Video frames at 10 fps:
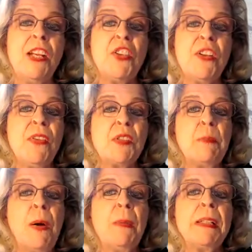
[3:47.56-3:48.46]
Each of
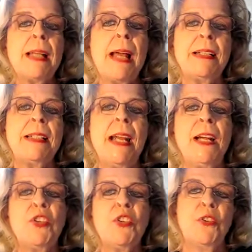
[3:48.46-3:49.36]
those moments add
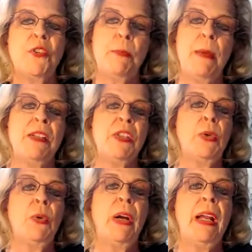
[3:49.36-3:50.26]
texture to my
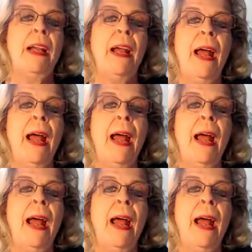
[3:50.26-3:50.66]
story,